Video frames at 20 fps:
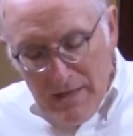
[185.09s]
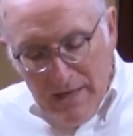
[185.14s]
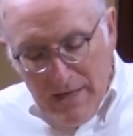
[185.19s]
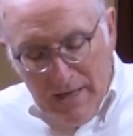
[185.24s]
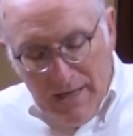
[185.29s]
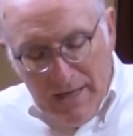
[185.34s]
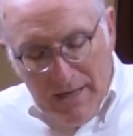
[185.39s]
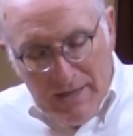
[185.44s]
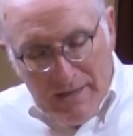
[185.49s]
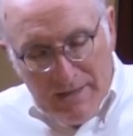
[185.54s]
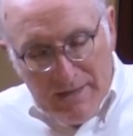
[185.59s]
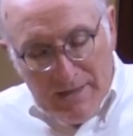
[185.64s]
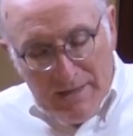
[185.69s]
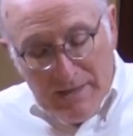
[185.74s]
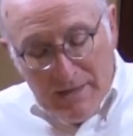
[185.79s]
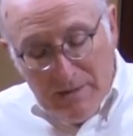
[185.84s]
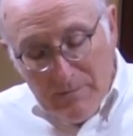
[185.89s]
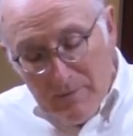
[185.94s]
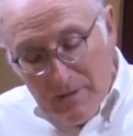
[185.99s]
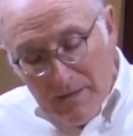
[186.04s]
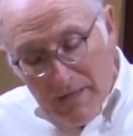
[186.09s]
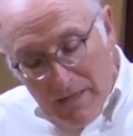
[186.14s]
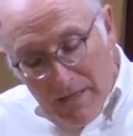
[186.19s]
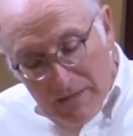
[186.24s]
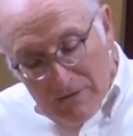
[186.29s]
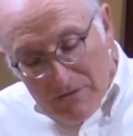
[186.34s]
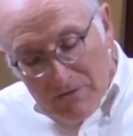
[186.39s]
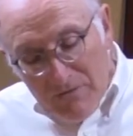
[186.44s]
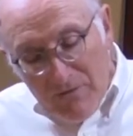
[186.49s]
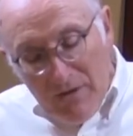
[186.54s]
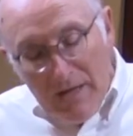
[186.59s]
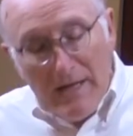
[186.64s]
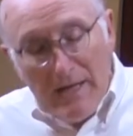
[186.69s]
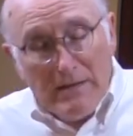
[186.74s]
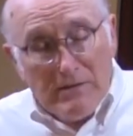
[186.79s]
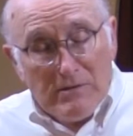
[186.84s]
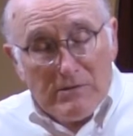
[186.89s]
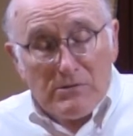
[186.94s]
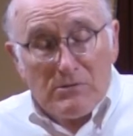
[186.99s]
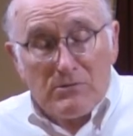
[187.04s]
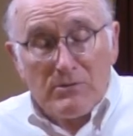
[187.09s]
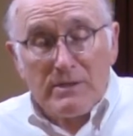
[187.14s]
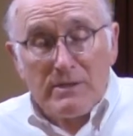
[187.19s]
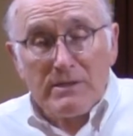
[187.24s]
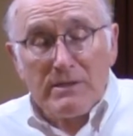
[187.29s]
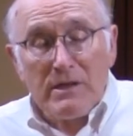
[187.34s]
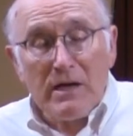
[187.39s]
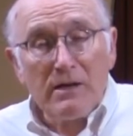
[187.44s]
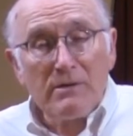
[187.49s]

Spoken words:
And because of that, we'll